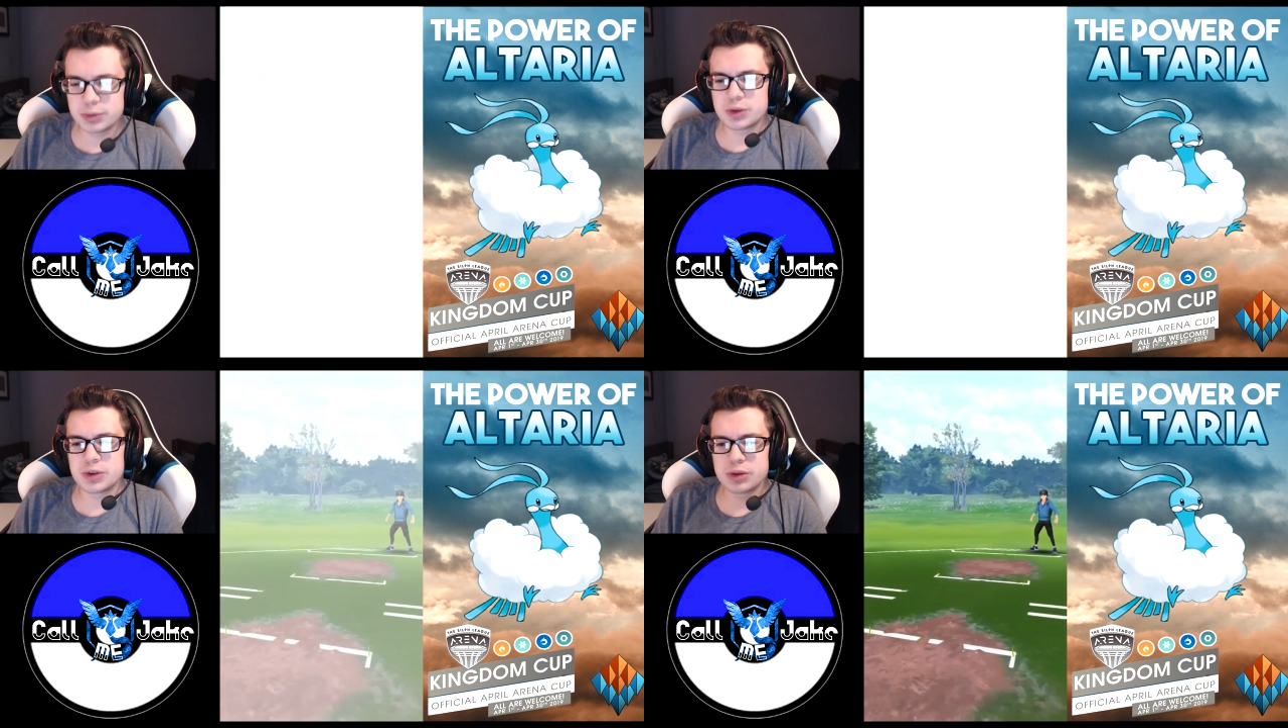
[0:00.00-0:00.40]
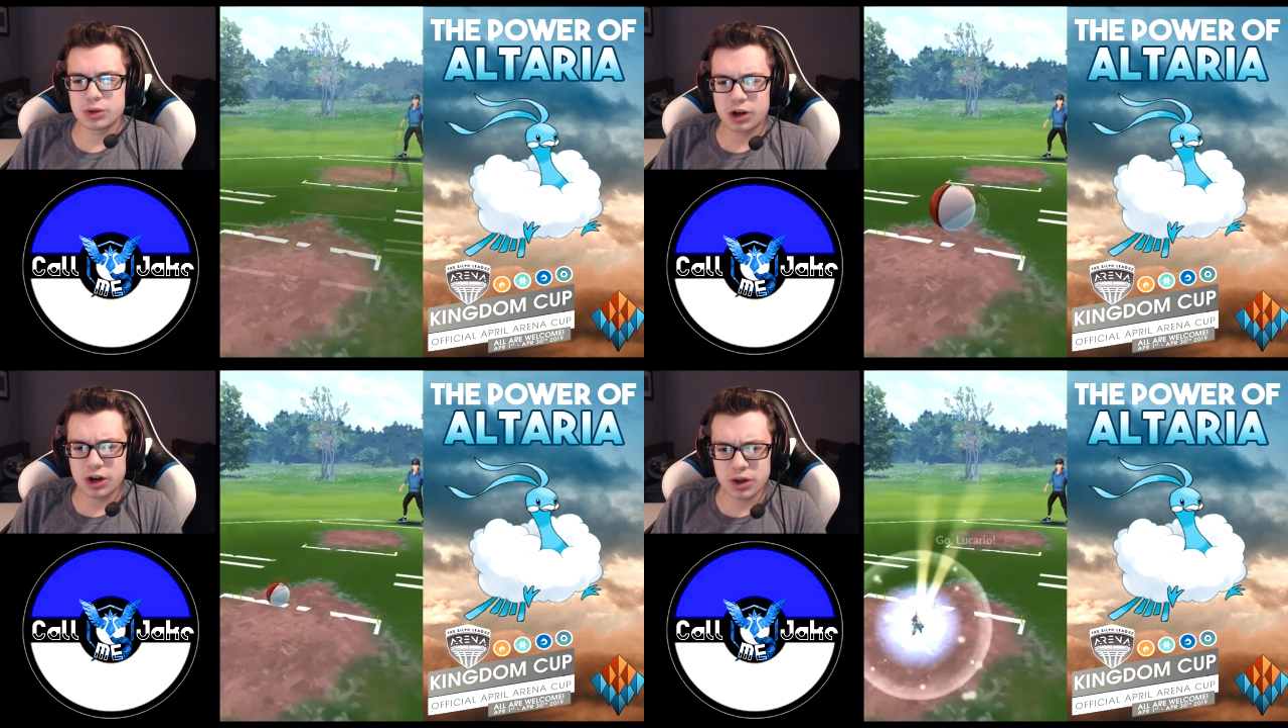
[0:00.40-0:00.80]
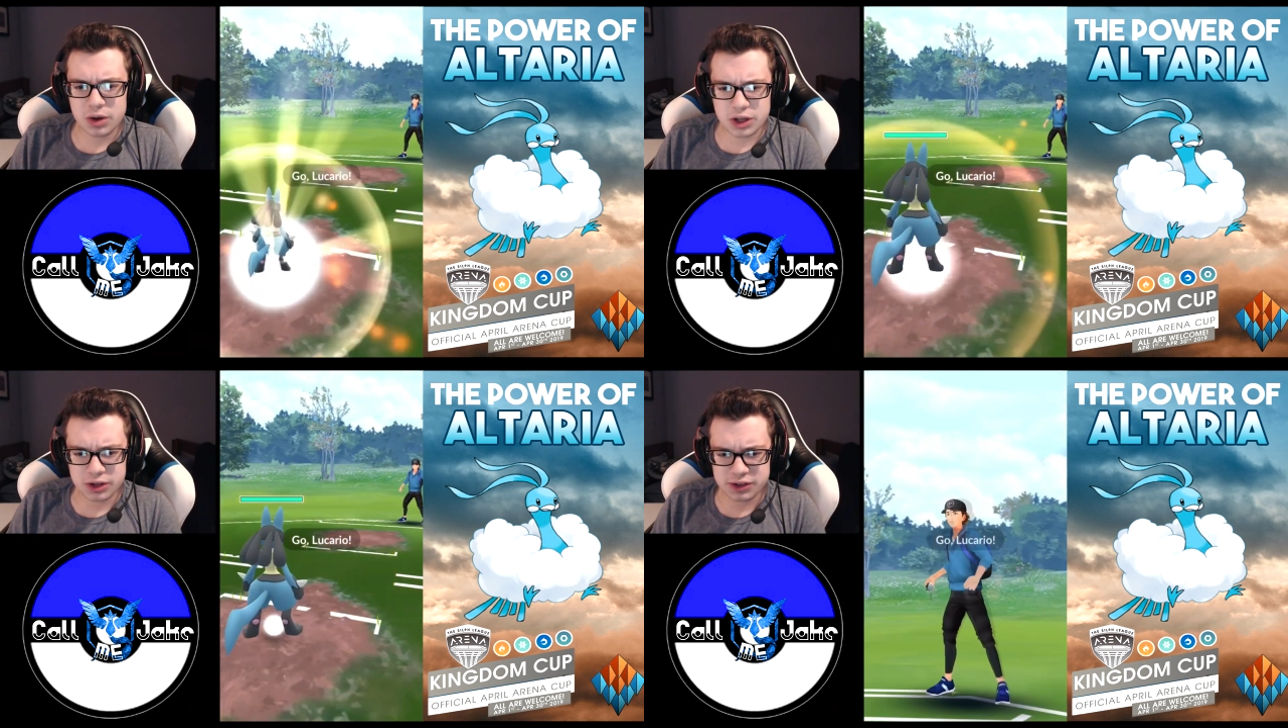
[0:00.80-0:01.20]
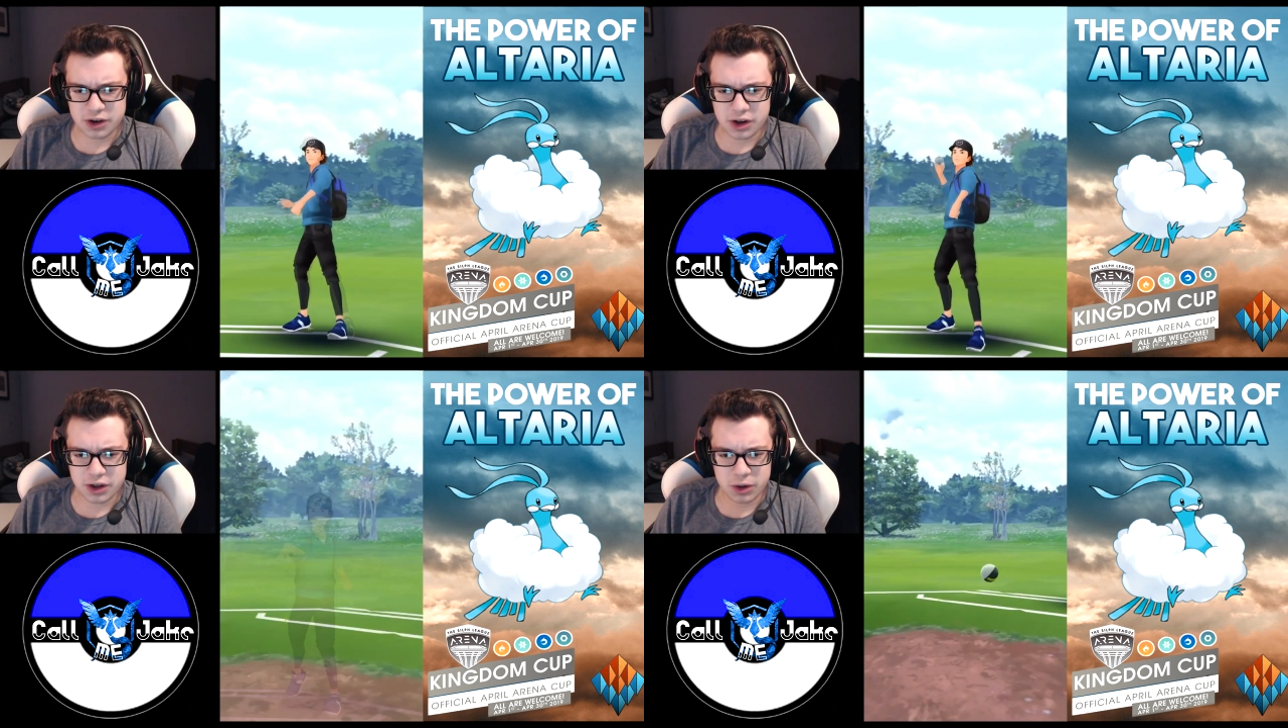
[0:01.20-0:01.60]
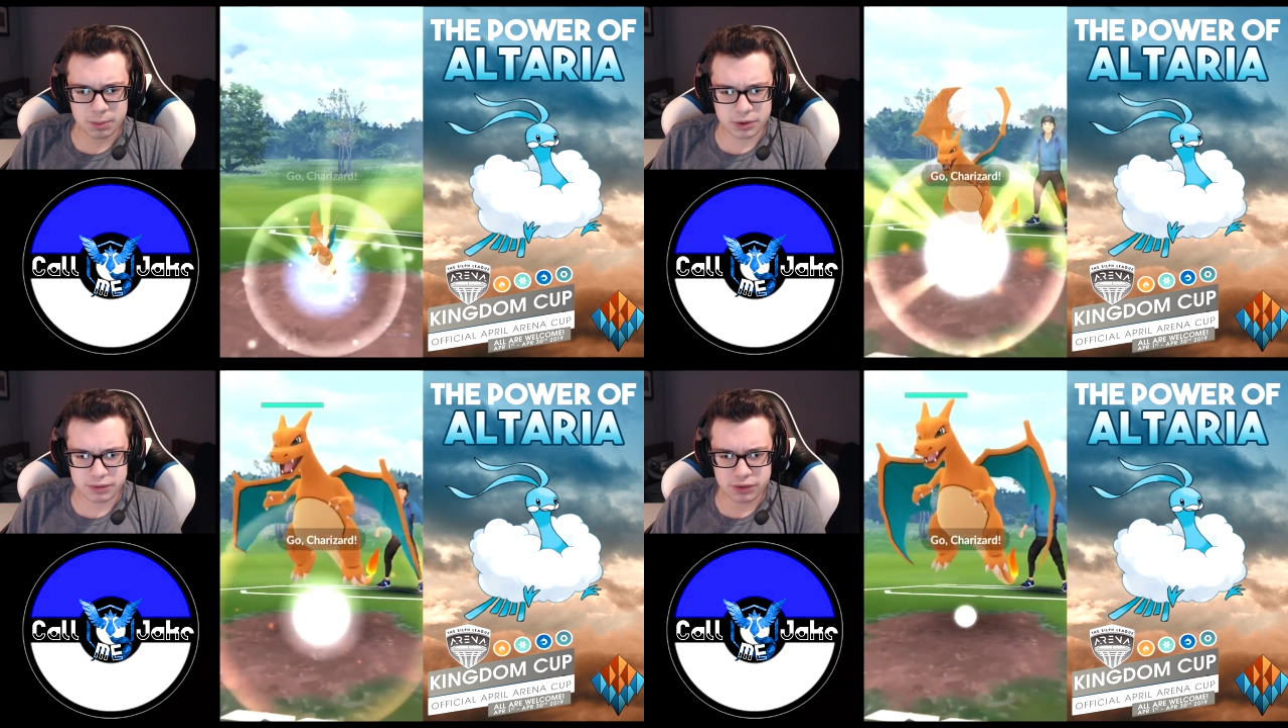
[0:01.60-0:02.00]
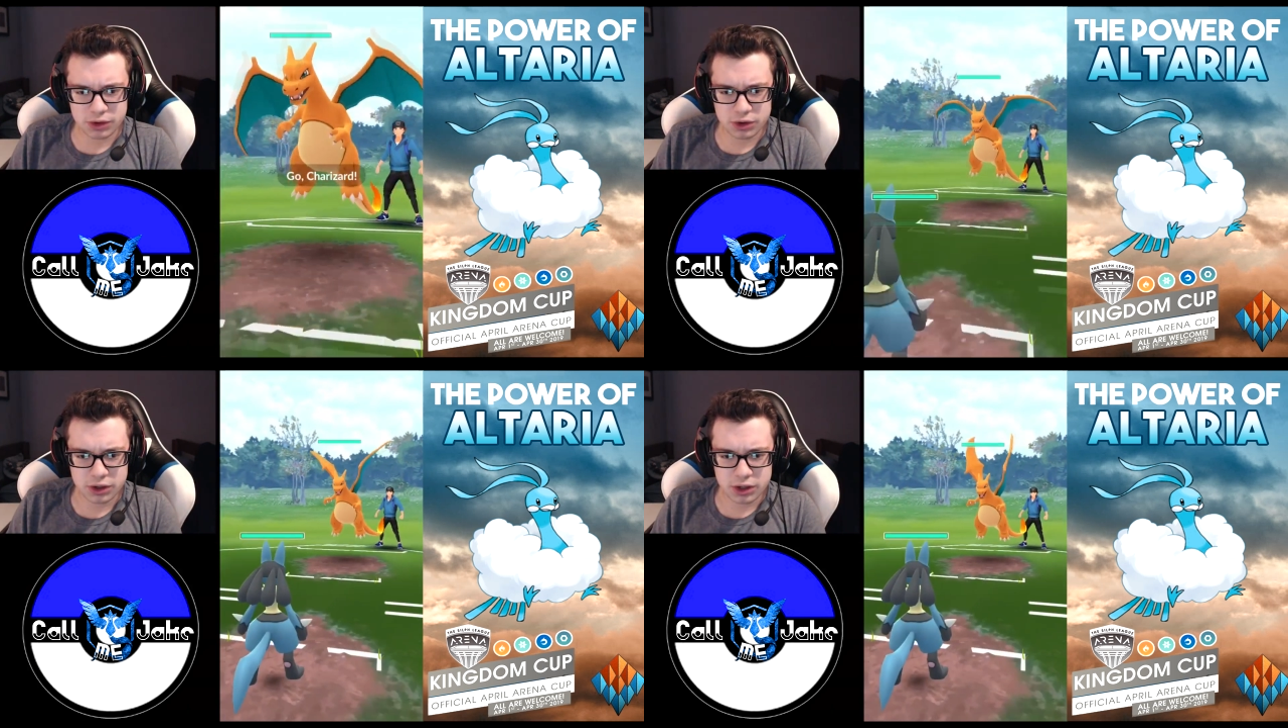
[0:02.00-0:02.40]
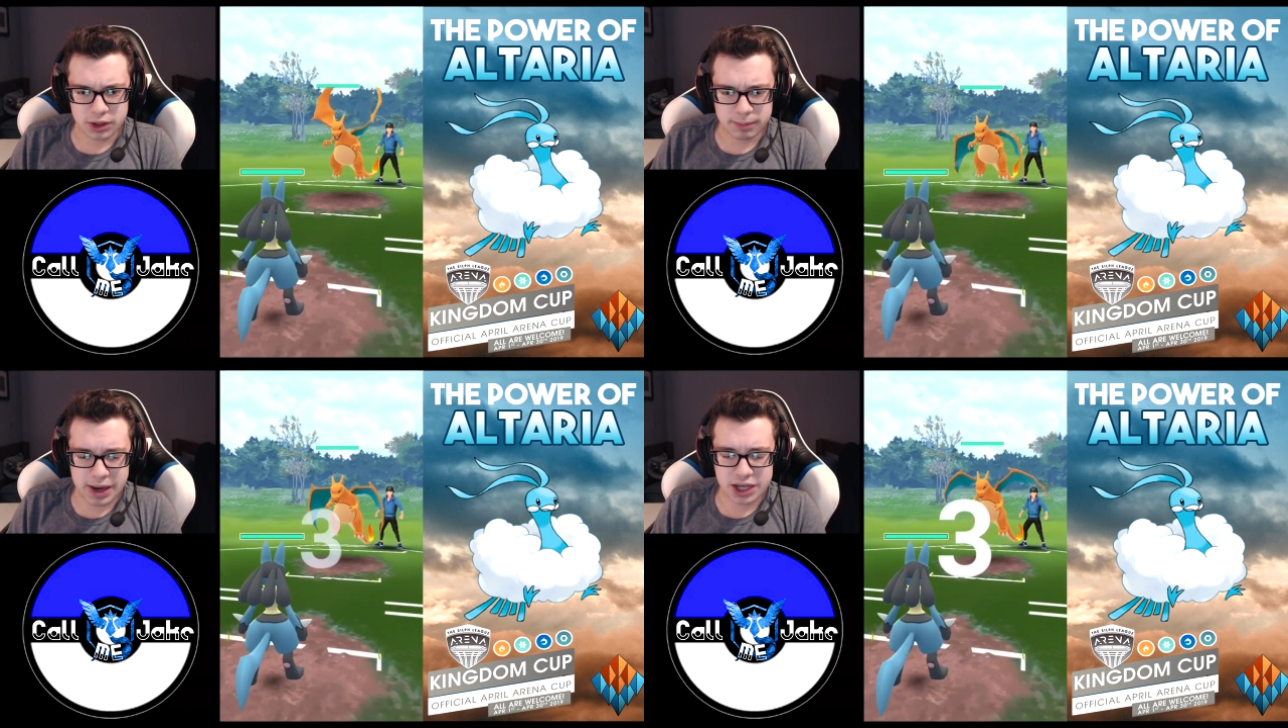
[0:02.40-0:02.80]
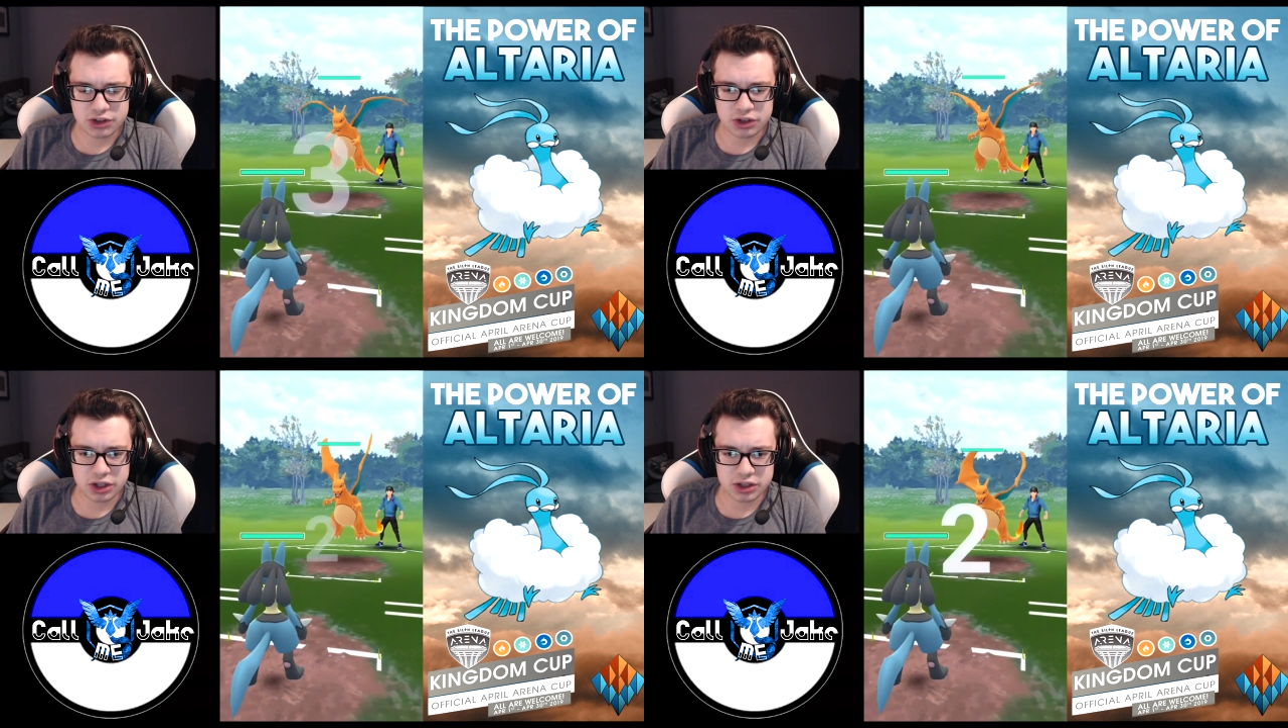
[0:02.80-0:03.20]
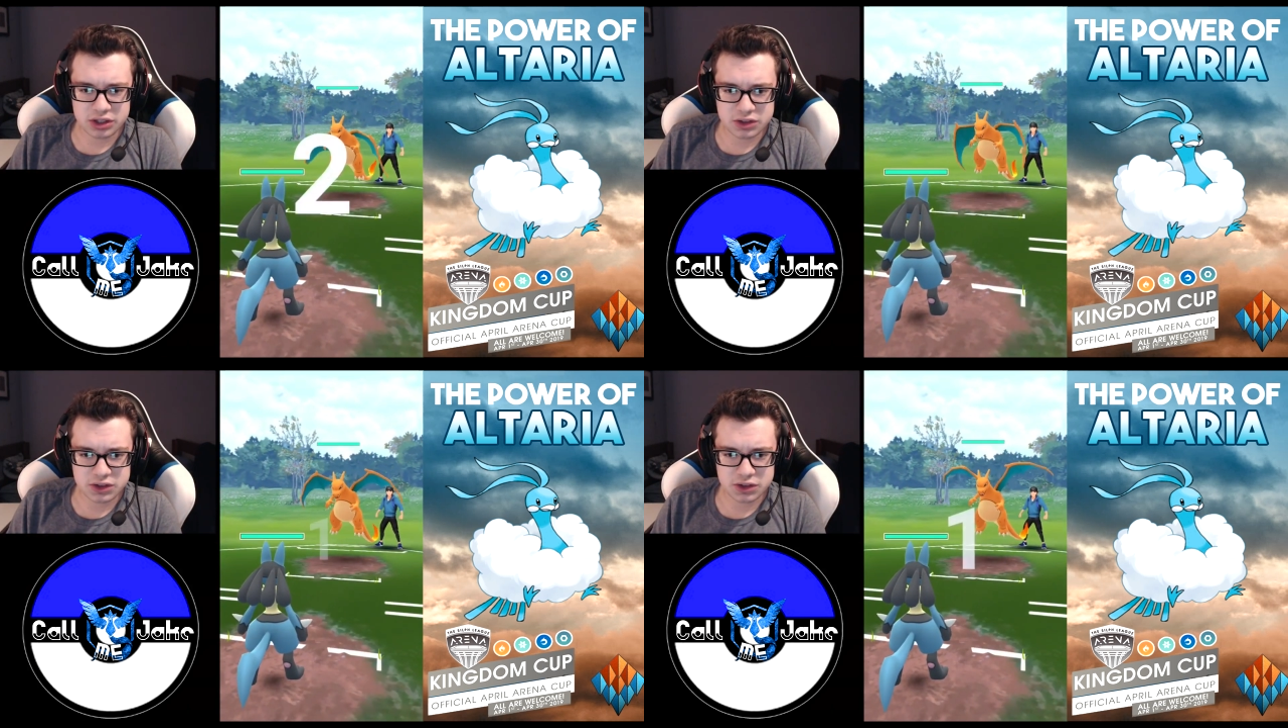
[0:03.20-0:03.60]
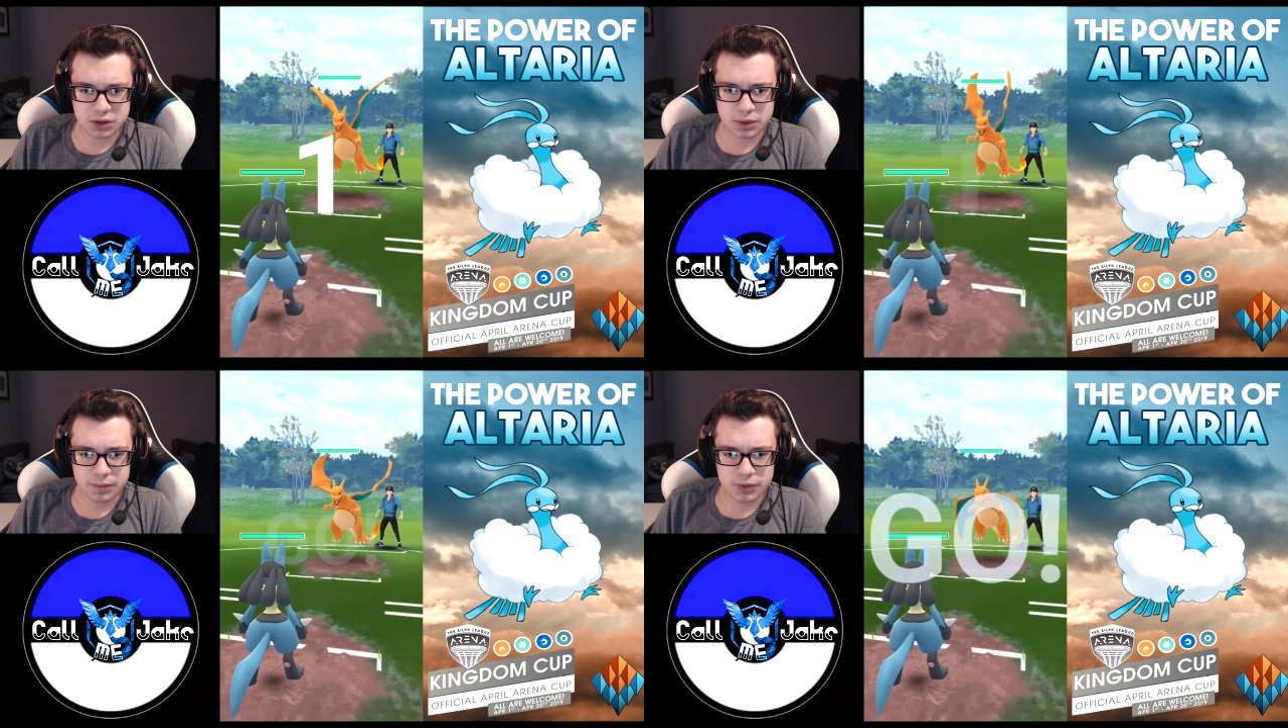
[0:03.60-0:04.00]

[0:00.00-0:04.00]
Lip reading: between Lucario and Altaria, hoping for Bastiodon leads, so.